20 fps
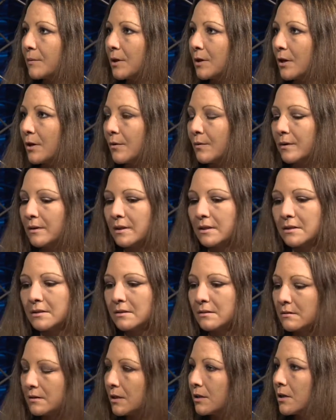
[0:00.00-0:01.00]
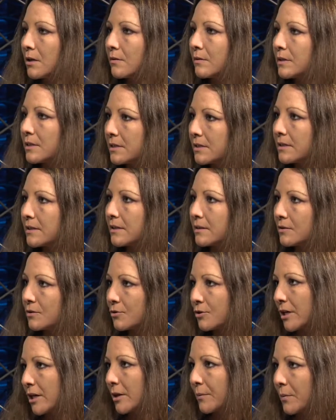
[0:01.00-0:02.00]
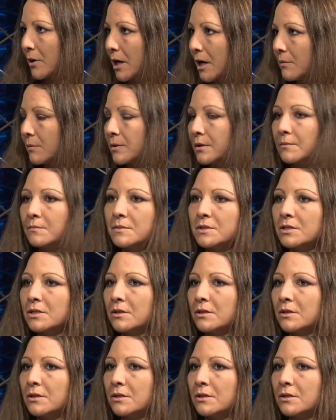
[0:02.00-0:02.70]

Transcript: You know, with his his drug problems.